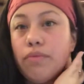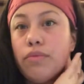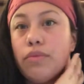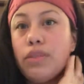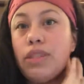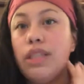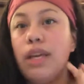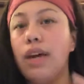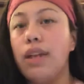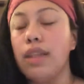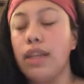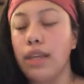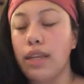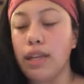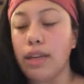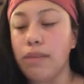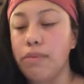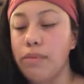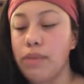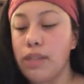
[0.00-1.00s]
telling
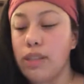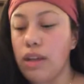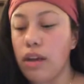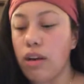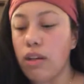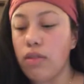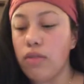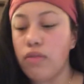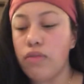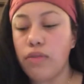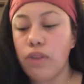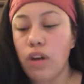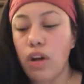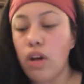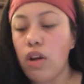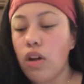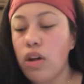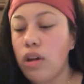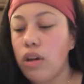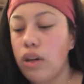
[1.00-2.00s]
himself
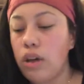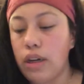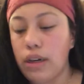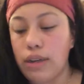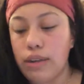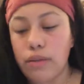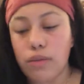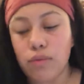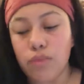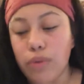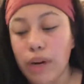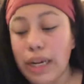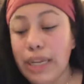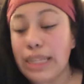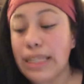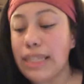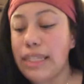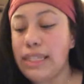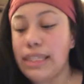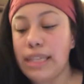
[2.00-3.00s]

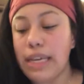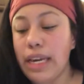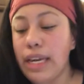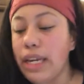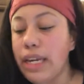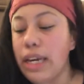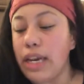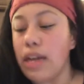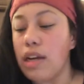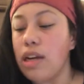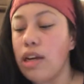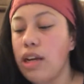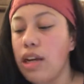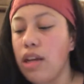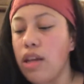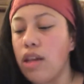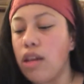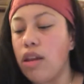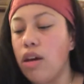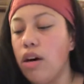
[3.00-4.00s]
reckless idiot, he
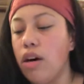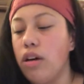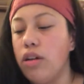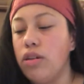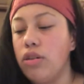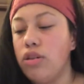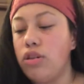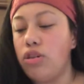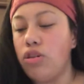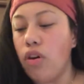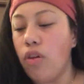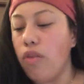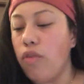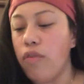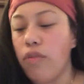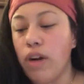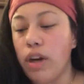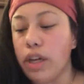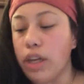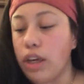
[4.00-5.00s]
thought. Don't
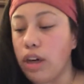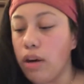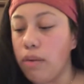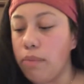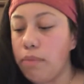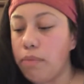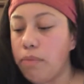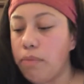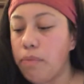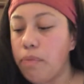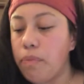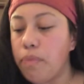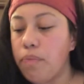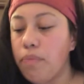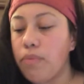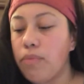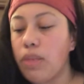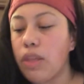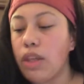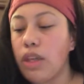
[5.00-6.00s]
fuck it up.
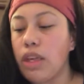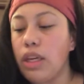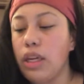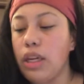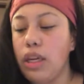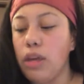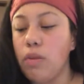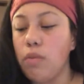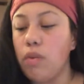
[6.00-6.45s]
He